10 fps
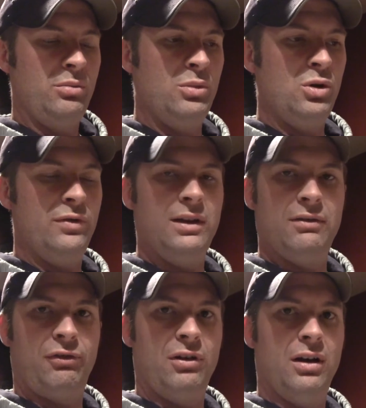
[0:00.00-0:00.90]
move
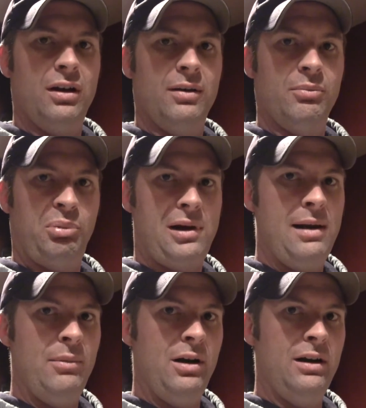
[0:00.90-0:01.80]
it from
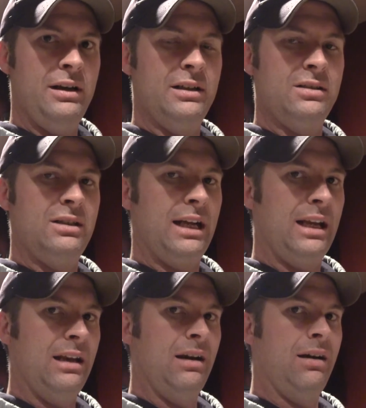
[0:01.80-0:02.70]
primary to
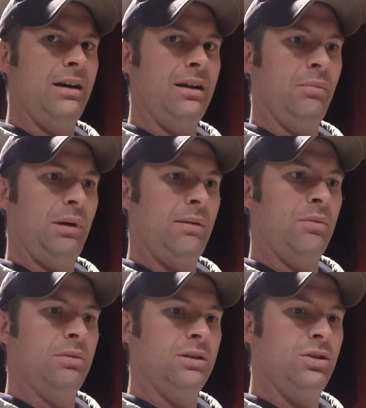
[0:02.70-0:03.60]
secondary in
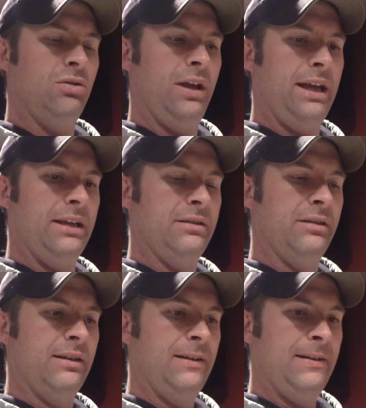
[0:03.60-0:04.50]
probably 2
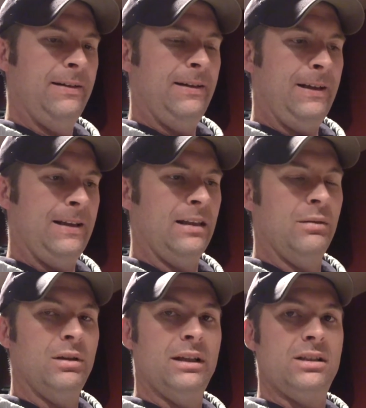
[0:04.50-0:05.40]
days, and then
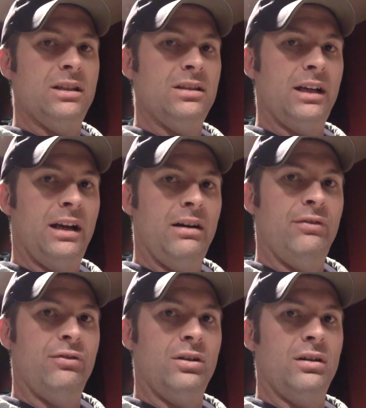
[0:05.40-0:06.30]
I'm going to let it sit in secondary
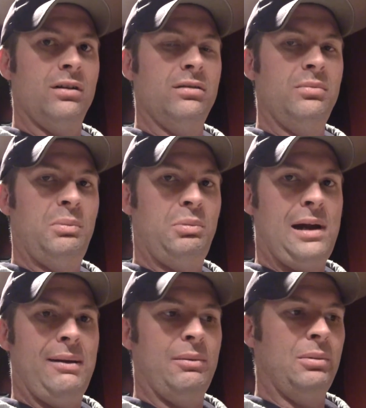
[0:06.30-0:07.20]
for
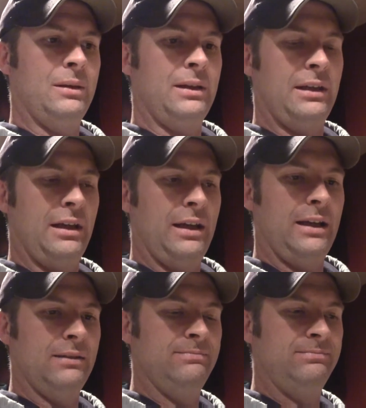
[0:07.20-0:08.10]
probably
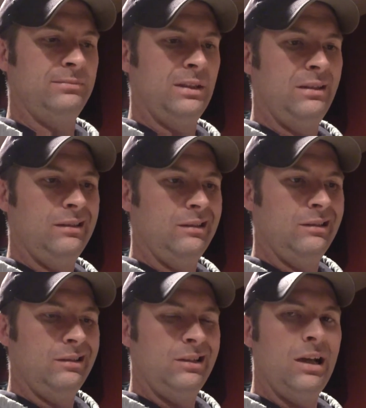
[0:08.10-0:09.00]
a
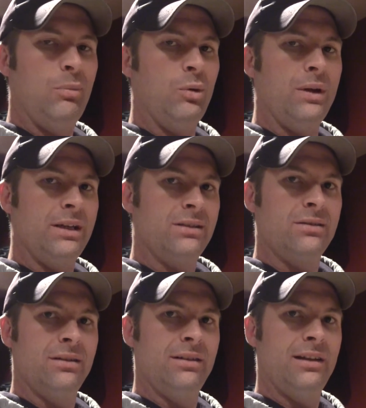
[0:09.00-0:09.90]
couple weeks.